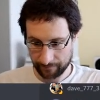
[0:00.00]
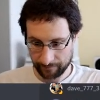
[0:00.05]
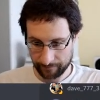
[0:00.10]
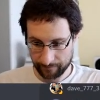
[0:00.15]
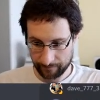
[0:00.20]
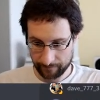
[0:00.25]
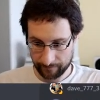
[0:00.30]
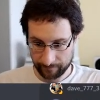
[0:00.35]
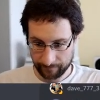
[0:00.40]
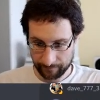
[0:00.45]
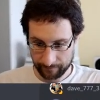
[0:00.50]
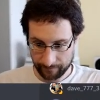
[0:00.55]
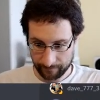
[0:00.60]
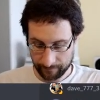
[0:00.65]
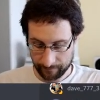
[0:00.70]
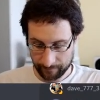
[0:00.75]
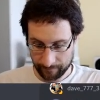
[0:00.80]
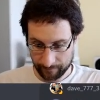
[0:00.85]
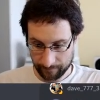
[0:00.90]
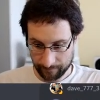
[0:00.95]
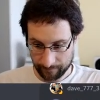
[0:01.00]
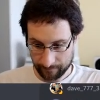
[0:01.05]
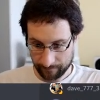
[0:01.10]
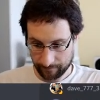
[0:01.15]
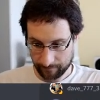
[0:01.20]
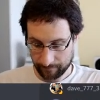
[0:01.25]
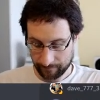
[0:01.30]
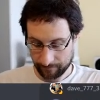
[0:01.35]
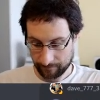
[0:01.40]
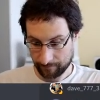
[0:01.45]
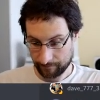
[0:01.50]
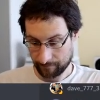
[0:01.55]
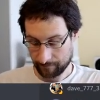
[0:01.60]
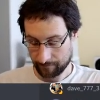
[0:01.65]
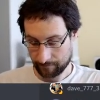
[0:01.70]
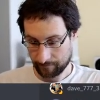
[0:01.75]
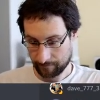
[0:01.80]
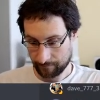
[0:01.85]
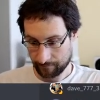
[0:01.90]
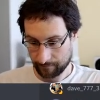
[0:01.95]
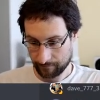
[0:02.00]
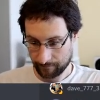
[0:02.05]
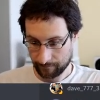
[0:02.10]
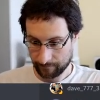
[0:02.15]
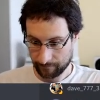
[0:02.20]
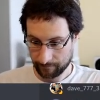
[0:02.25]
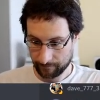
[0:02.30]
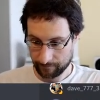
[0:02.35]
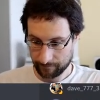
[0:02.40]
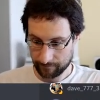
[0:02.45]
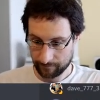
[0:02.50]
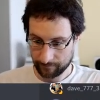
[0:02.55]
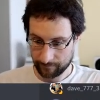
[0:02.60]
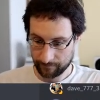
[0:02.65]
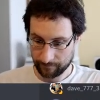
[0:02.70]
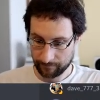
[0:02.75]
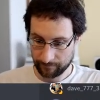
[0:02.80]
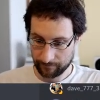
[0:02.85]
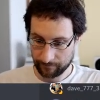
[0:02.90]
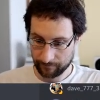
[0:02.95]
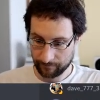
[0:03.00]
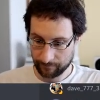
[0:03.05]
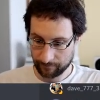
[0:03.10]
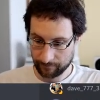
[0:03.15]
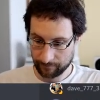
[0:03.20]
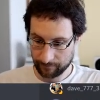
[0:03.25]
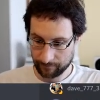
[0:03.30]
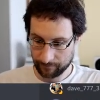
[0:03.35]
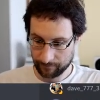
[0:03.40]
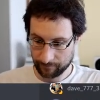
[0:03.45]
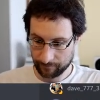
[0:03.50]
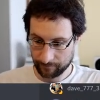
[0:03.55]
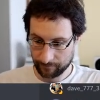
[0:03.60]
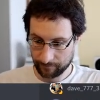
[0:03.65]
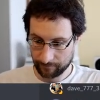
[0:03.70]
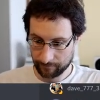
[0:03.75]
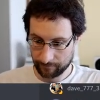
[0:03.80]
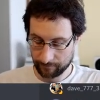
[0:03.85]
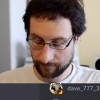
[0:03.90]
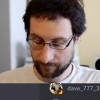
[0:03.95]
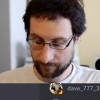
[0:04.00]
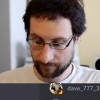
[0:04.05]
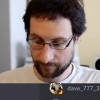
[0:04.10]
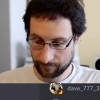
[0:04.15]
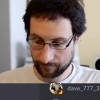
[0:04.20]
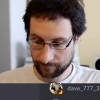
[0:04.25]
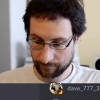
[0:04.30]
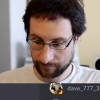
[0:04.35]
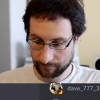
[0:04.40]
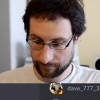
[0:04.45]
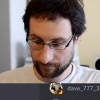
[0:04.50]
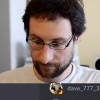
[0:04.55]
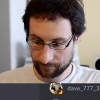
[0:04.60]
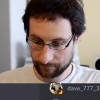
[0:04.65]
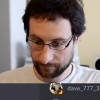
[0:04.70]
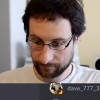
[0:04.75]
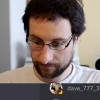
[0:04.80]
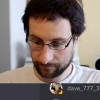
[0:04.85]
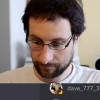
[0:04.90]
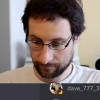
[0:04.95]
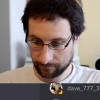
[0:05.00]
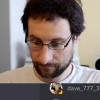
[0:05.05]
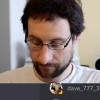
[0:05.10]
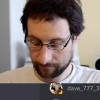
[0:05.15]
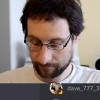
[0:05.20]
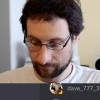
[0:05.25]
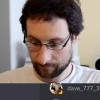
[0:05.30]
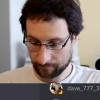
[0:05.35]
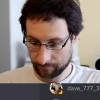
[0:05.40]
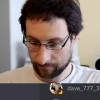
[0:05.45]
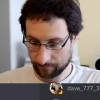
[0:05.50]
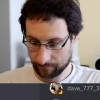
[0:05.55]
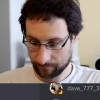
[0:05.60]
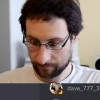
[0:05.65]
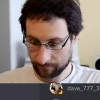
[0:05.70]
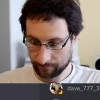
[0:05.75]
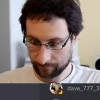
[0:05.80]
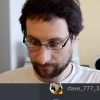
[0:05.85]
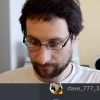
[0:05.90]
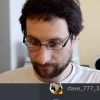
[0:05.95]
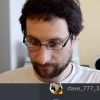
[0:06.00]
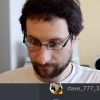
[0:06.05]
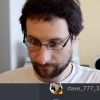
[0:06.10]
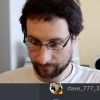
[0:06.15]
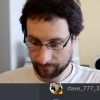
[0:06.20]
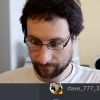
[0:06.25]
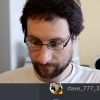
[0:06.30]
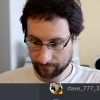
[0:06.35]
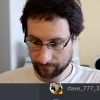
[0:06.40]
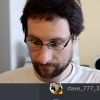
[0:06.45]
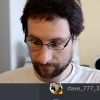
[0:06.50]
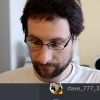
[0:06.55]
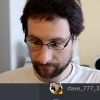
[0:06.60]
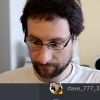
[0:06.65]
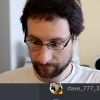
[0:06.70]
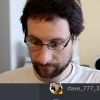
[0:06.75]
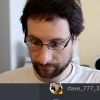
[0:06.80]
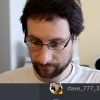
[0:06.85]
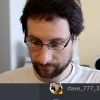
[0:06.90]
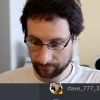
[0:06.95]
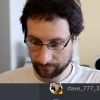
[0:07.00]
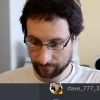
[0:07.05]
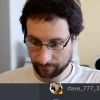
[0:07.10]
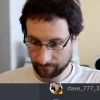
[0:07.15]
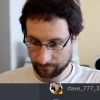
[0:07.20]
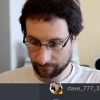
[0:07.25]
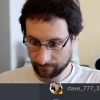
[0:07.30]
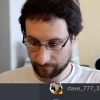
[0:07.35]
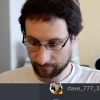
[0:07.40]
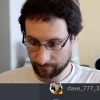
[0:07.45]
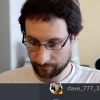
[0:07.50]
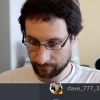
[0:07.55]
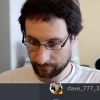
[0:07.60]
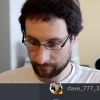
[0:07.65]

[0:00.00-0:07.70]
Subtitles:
No one is speaking in this clip.